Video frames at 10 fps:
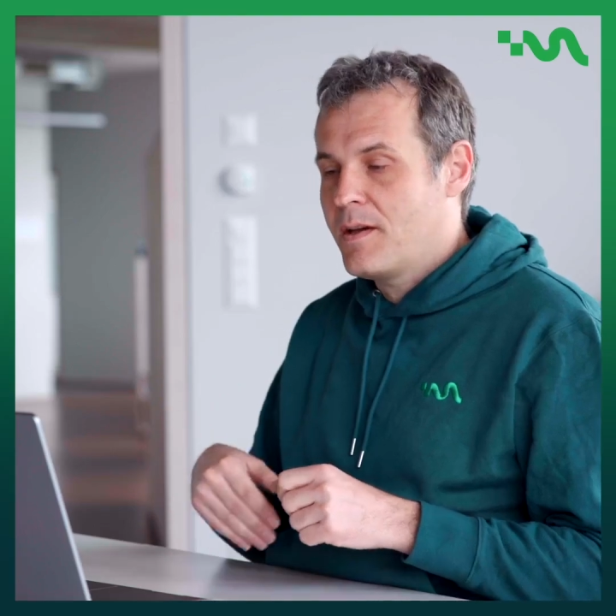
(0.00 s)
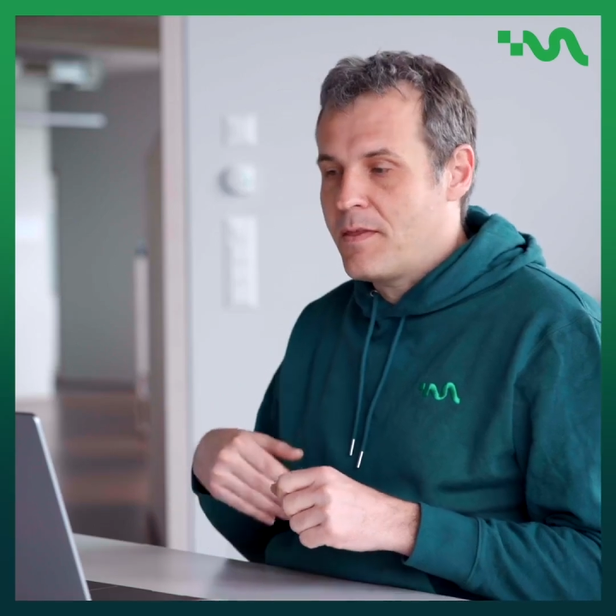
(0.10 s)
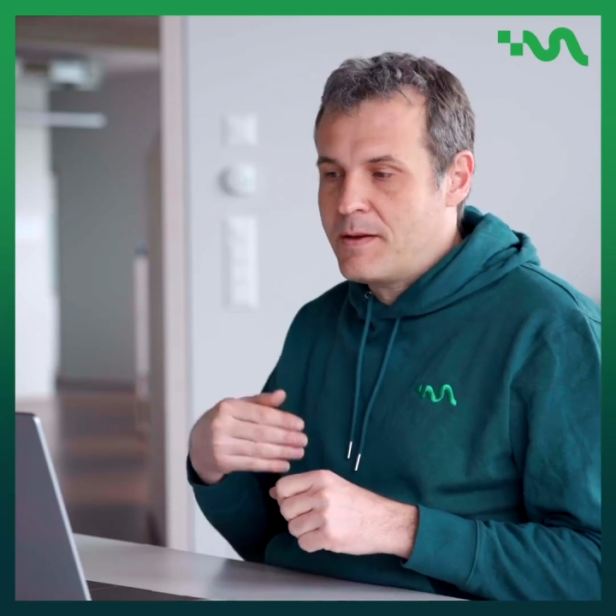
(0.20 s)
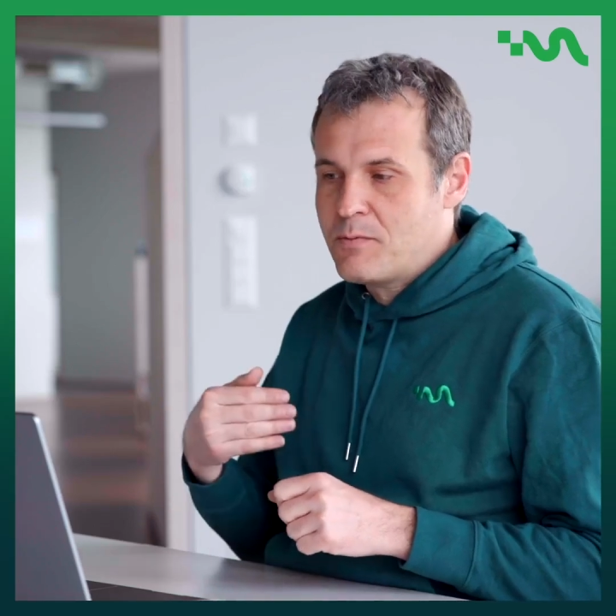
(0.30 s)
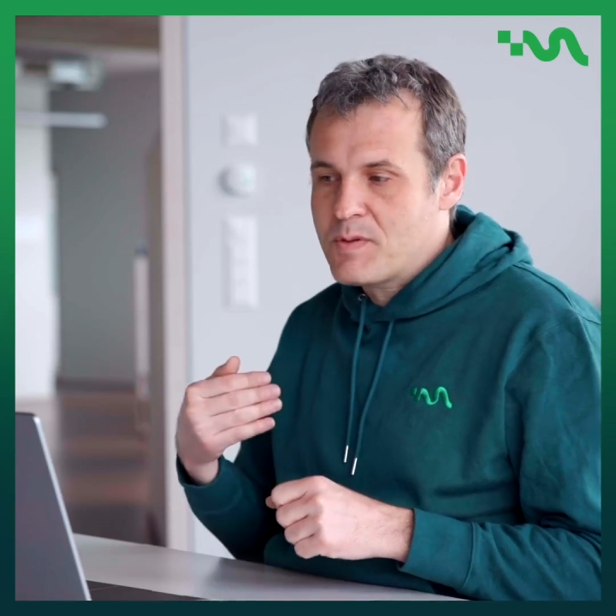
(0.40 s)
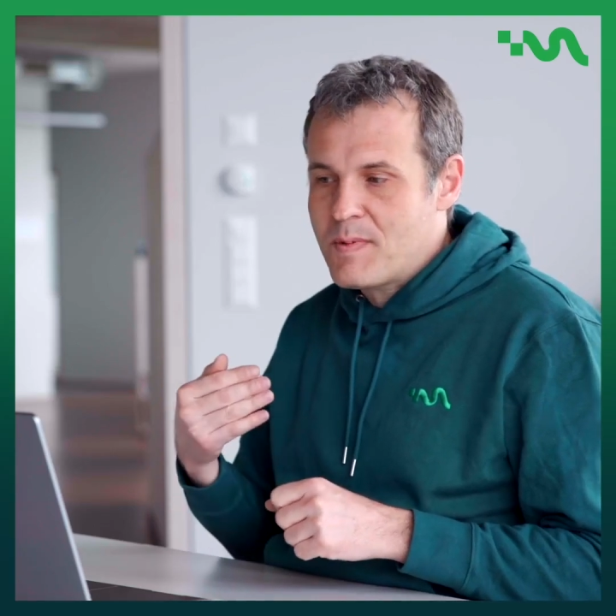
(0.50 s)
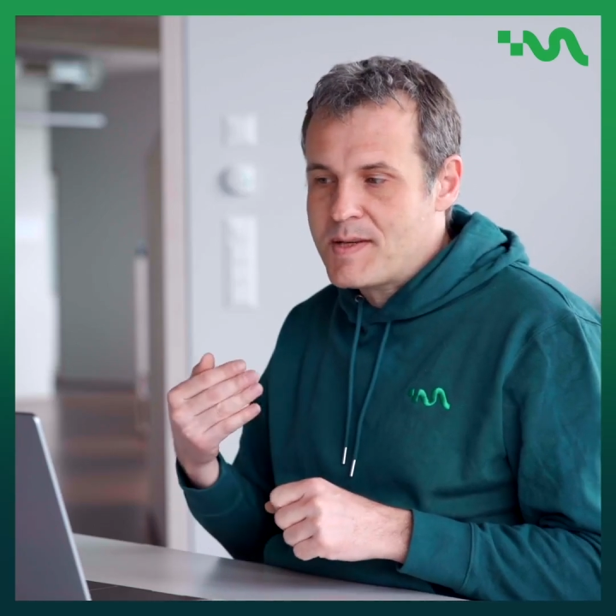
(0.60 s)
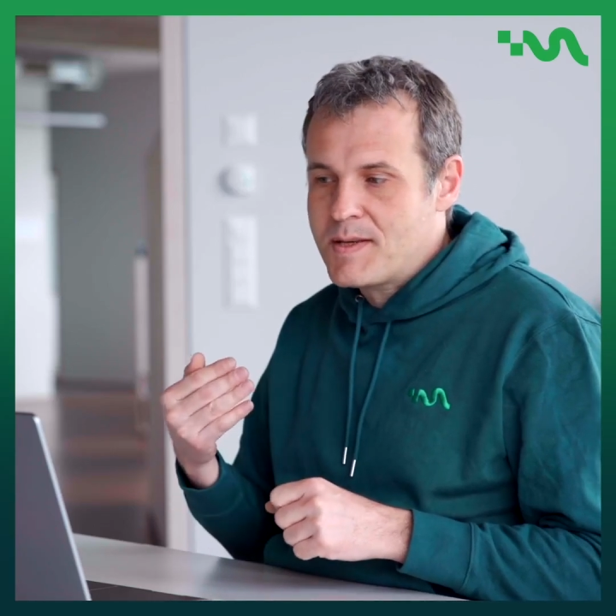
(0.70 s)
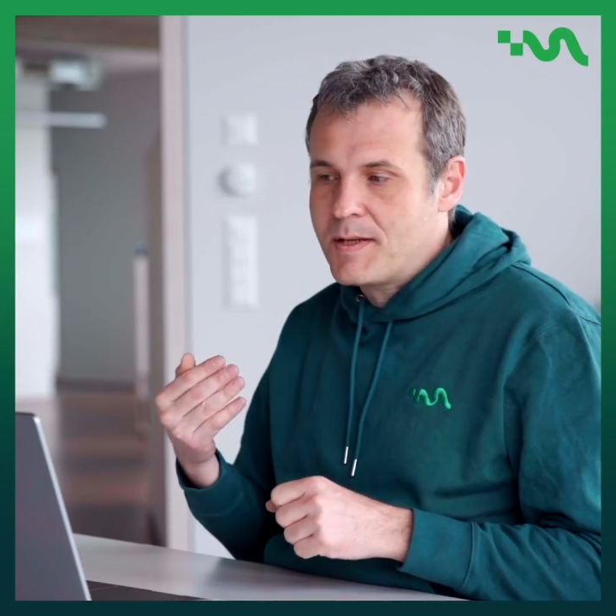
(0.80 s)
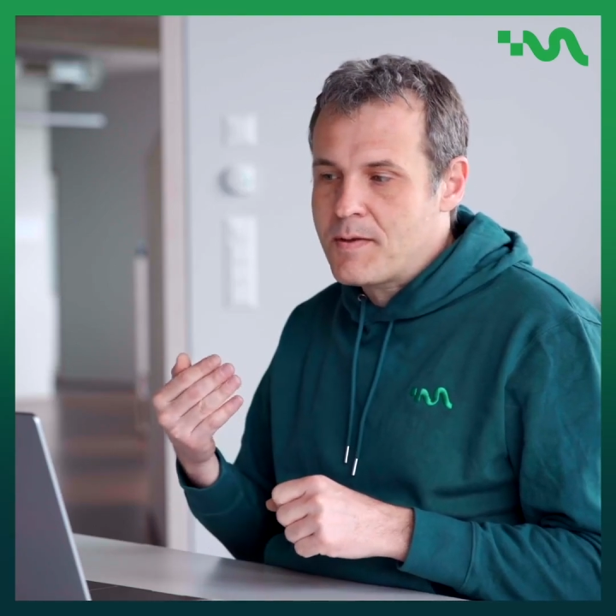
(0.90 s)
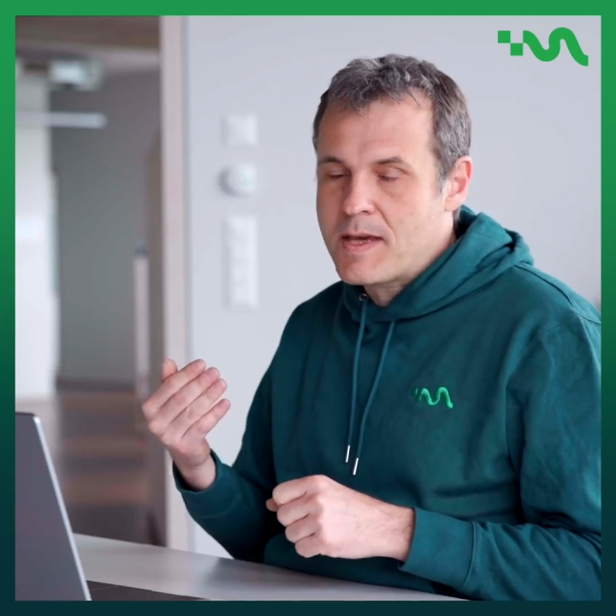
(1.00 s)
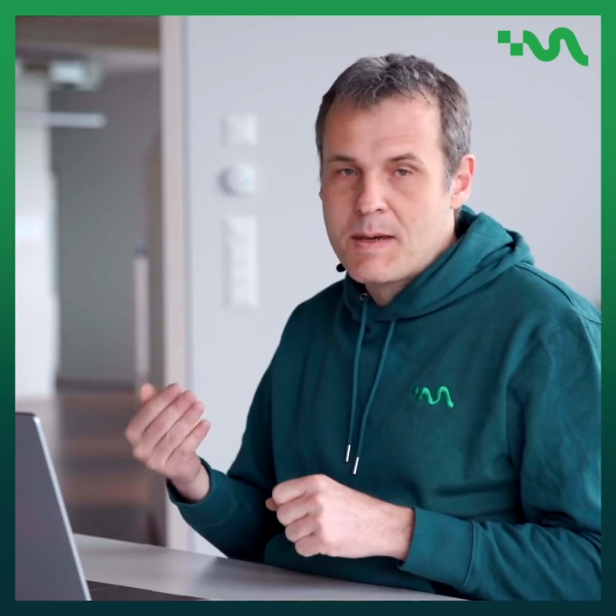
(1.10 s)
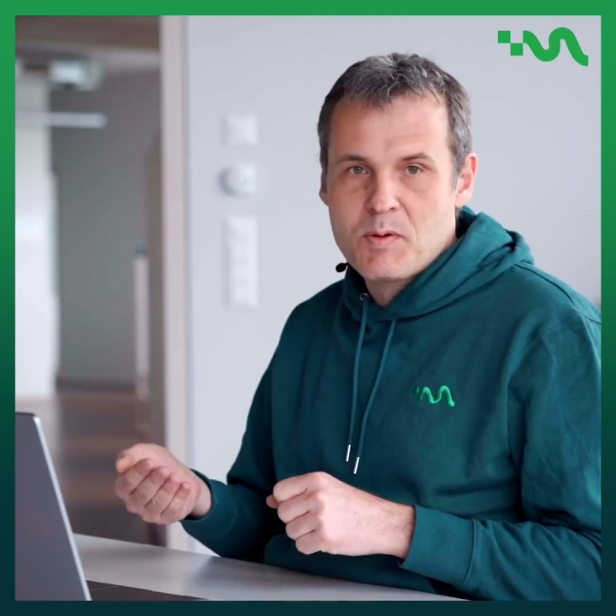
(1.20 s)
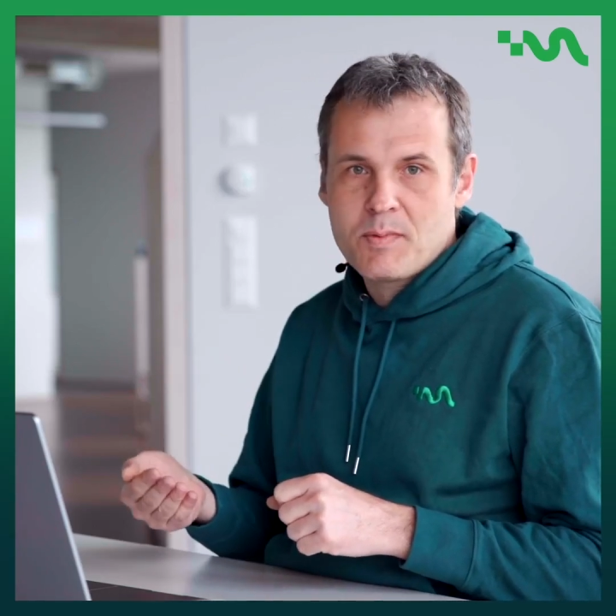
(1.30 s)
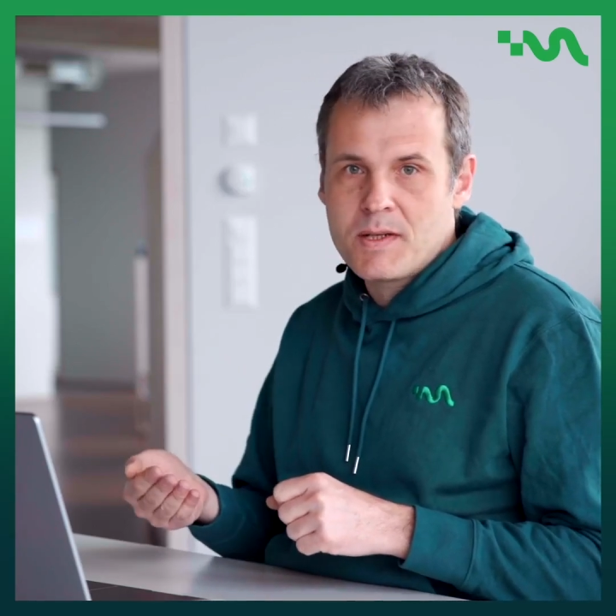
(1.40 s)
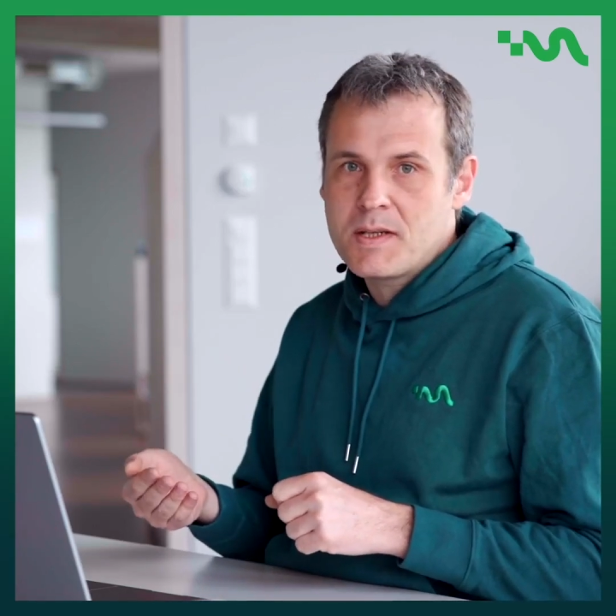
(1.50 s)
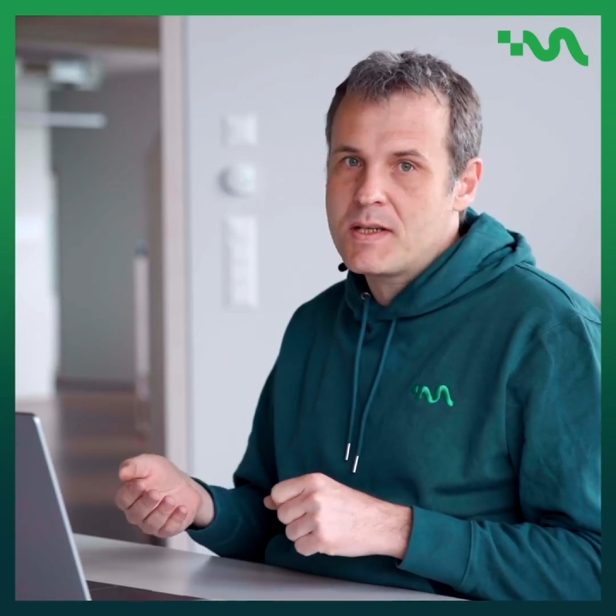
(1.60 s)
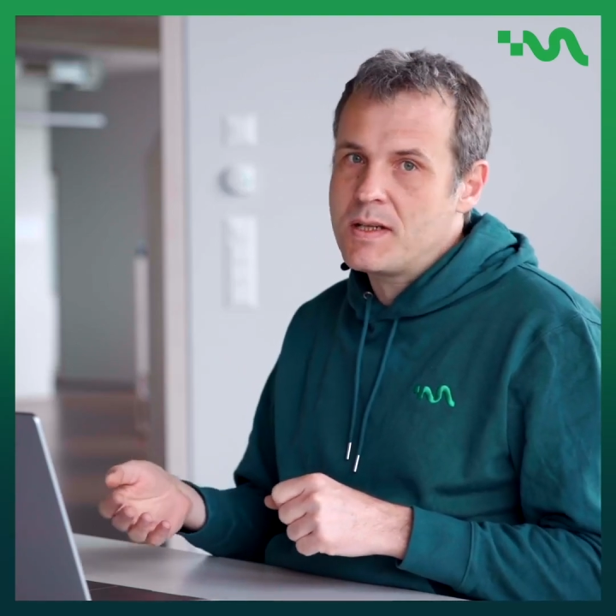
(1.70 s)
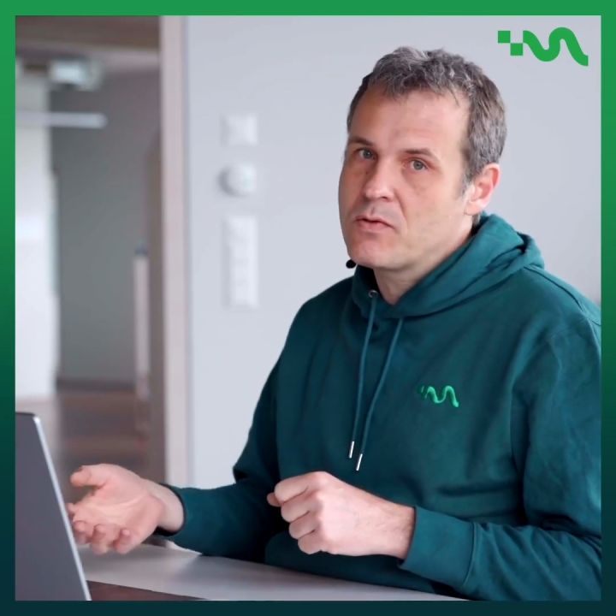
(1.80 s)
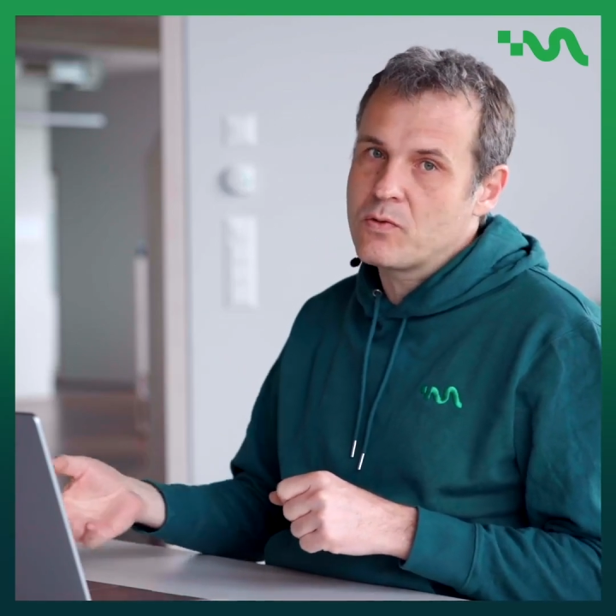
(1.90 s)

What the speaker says: And that was basically the capability